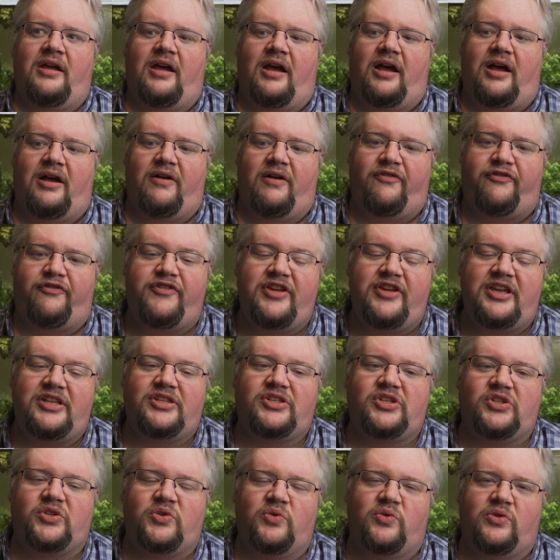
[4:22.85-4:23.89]
uh, feed
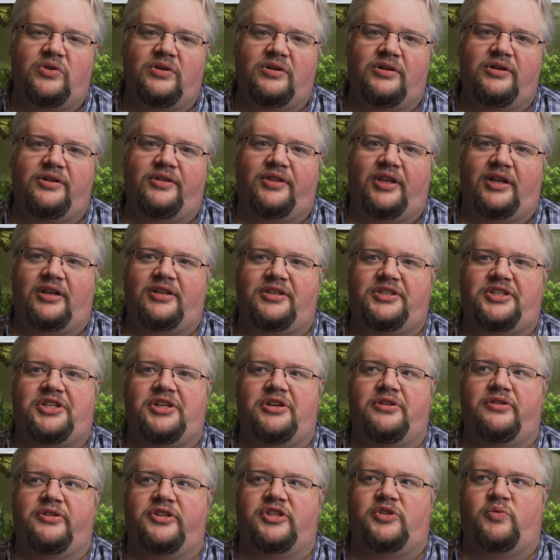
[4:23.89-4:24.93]
store that
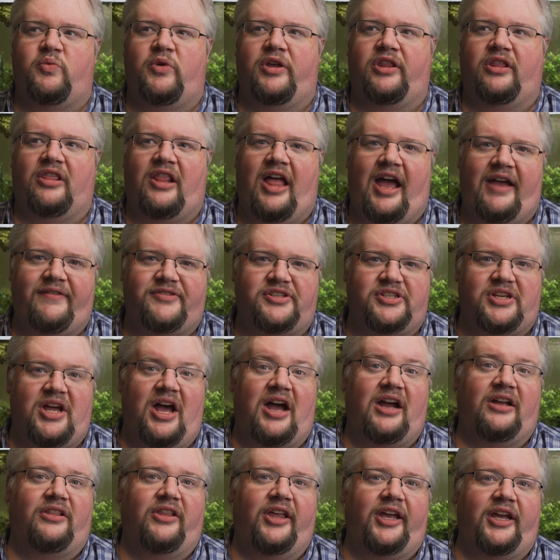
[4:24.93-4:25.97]
deals with
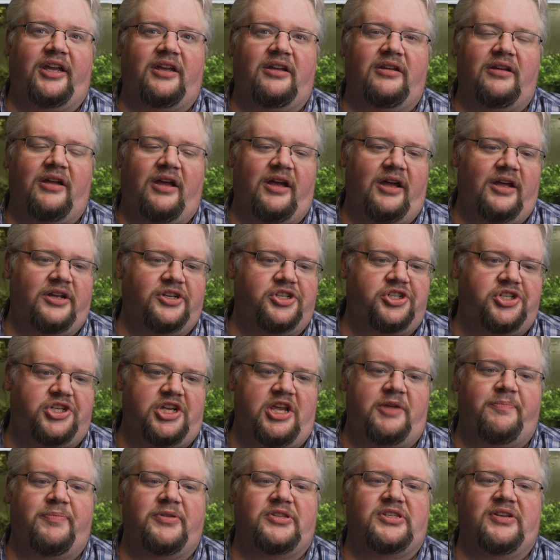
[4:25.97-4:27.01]
livestock like uh,
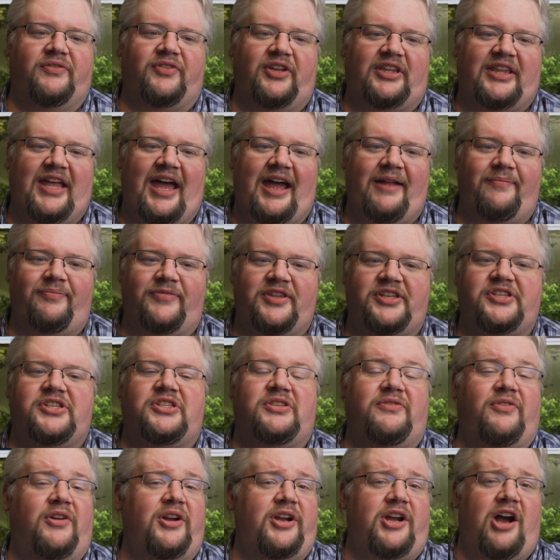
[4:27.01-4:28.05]
sheep and stuff like that, this is
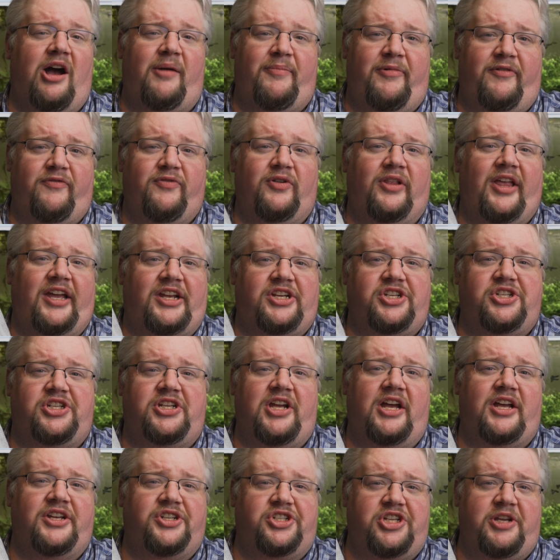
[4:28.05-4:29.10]
very common for like sh
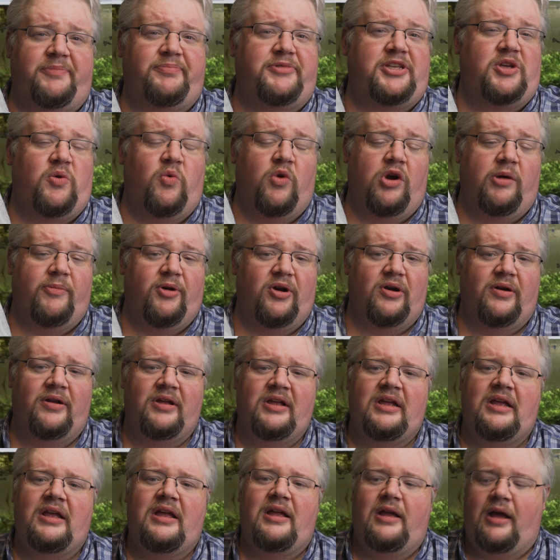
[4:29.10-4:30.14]
a sheep dewormer.
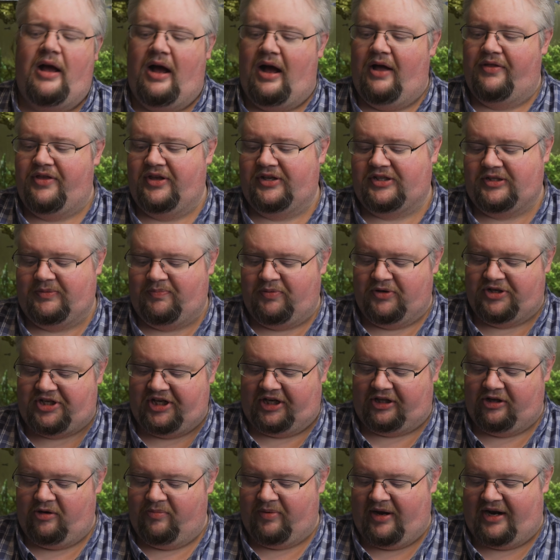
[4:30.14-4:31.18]
Uh, this
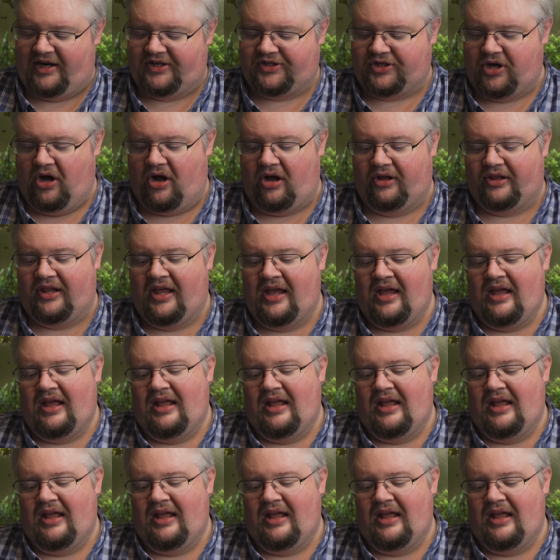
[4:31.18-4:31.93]
particular brand is called